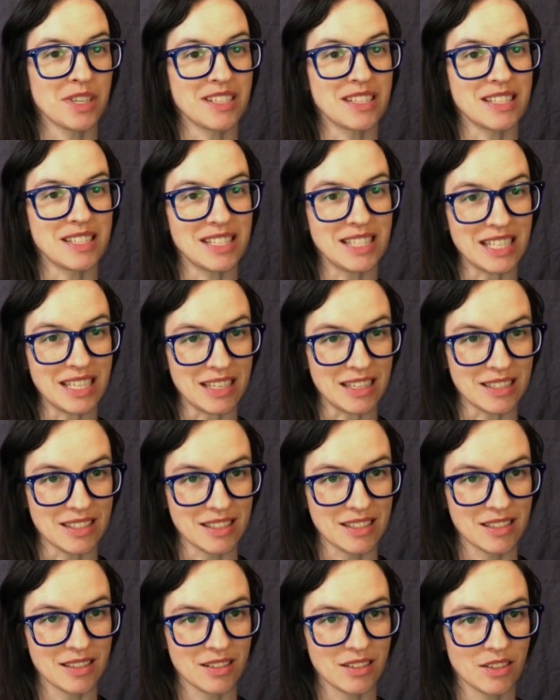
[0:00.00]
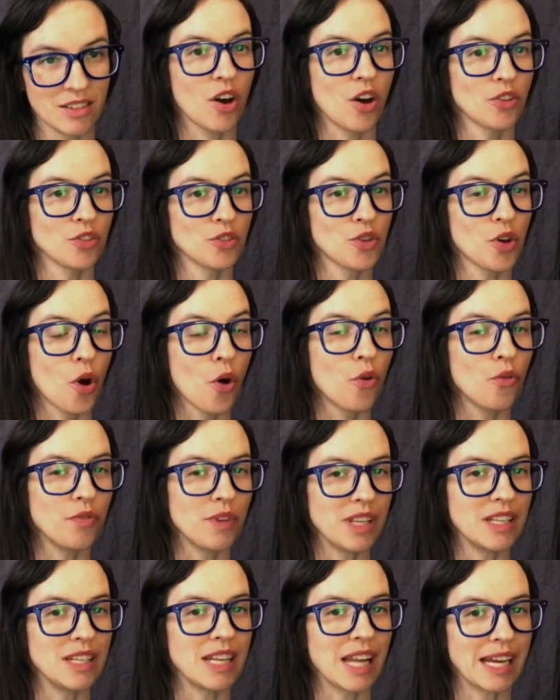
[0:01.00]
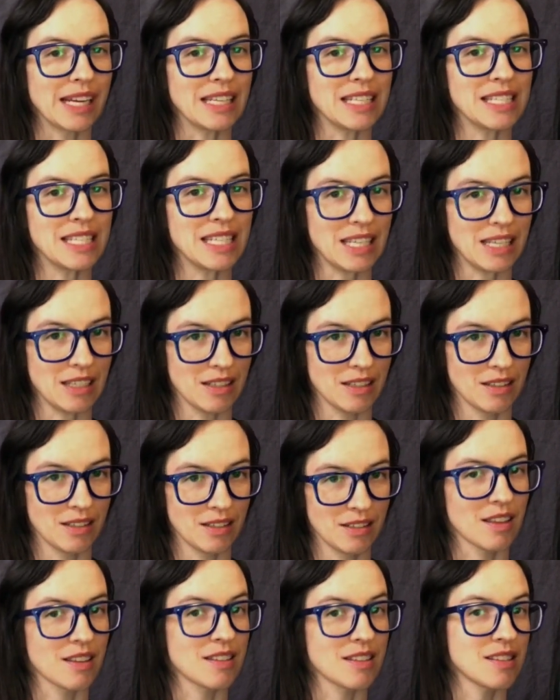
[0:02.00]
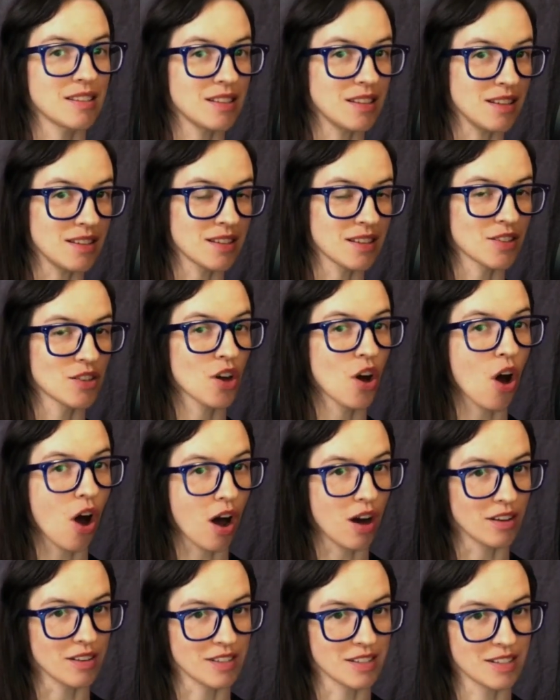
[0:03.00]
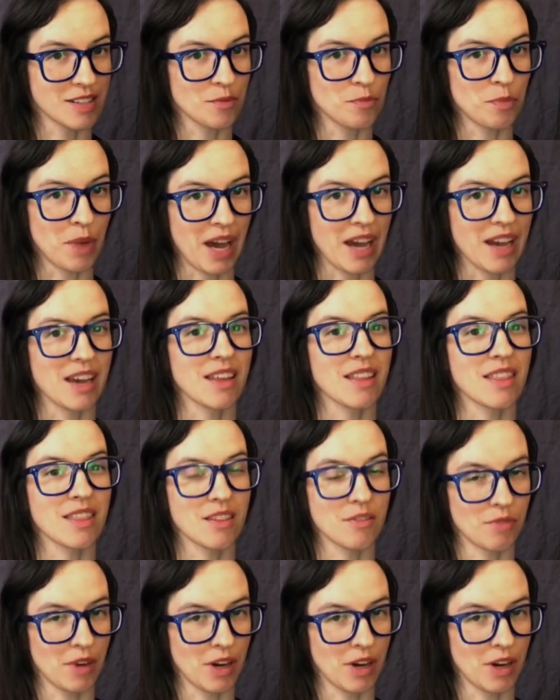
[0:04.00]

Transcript: a disease called COVID-19. That disease is caused by the